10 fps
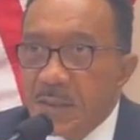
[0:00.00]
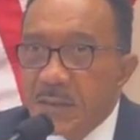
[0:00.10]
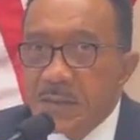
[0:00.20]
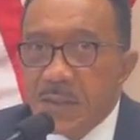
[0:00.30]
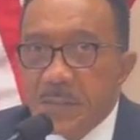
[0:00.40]

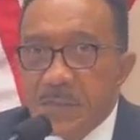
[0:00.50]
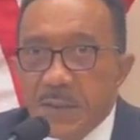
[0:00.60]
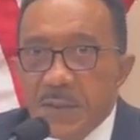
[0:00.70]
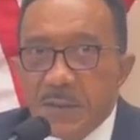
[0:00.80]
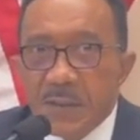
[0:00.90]
is
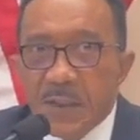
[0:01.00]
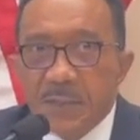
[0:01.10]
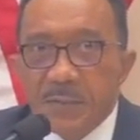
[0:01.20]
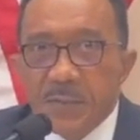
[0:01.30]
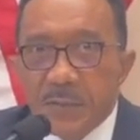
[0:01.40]
something
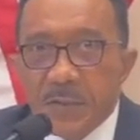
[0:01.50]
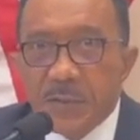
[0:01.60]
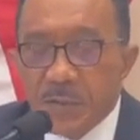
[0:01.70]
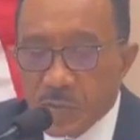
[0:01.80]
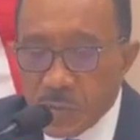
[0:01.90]
that
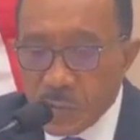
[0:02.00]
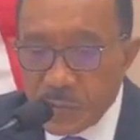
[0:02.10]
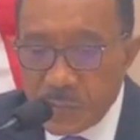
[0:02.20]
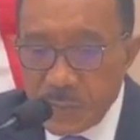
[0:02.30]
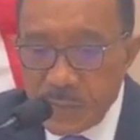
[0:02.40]
really
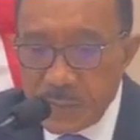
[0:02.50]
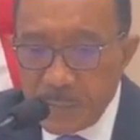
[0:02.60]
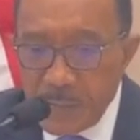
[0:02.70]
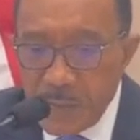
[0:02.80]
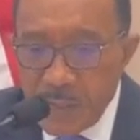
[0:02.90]
concerns me.
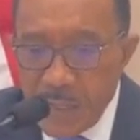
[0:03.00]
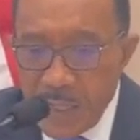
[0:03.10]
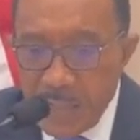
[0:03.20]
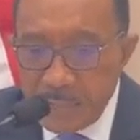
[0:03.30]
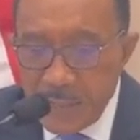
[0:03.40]

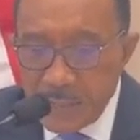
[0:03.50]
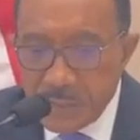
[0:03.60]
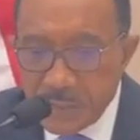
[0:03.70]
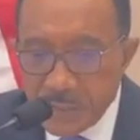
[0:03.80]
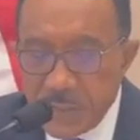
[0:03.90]
I
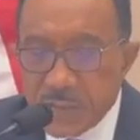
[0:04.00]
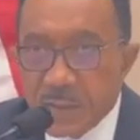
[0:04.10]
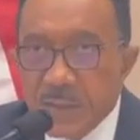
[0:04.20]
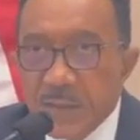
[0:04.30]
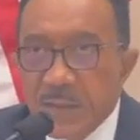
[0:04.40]
met
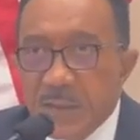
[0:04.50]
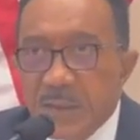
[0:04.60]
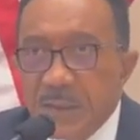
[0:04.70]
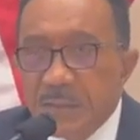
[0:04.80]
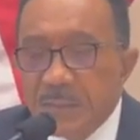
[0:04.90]

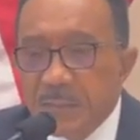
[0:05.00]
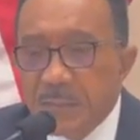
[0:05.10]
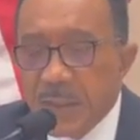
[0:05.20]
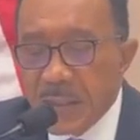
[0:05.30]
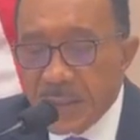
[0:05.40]
recently in
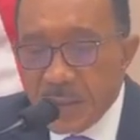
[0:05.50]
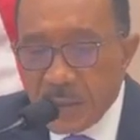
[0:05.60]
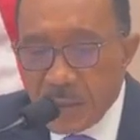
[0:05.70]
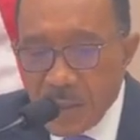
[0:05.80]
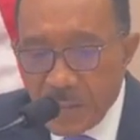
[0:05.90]
my
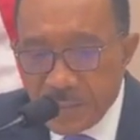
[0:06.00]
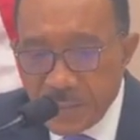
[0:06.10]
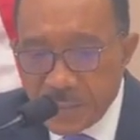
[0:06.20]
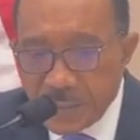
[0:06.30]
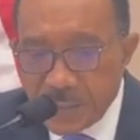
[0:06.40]

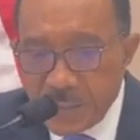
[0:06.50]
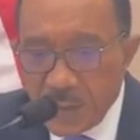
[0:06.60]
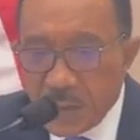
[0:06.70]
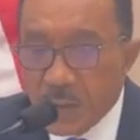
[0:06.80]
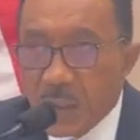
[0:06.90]
office
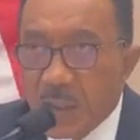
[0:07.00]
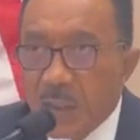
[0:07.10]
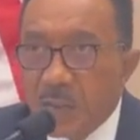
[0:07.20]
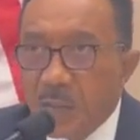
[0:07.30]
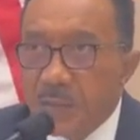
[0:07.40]

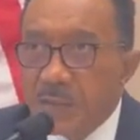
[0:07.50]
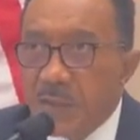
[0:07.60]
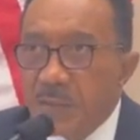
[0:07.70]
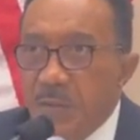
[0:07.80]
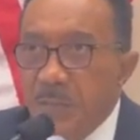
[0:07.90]
with a
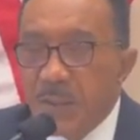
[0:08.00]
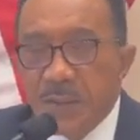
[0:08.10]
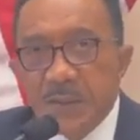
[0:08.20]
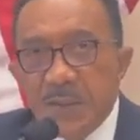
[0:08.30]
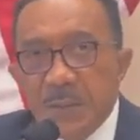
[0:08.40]
gentleman
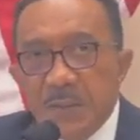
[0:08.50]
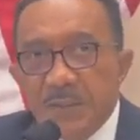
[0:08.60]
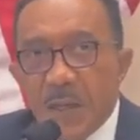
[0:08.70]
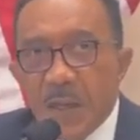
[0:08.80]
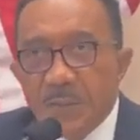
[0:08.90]
by the name
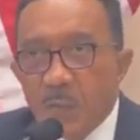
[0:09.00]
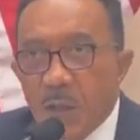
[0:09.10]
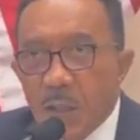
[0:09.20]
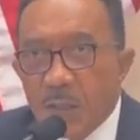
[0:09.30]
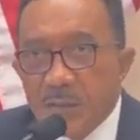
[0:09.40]
of
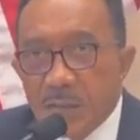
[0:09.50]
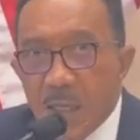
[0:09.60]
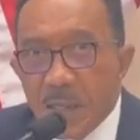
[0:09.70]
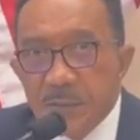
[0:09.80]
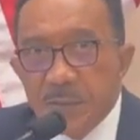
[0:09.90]
Anwar
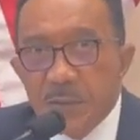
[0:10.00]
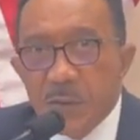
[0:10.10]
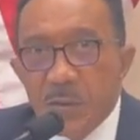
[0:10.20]
Hassan,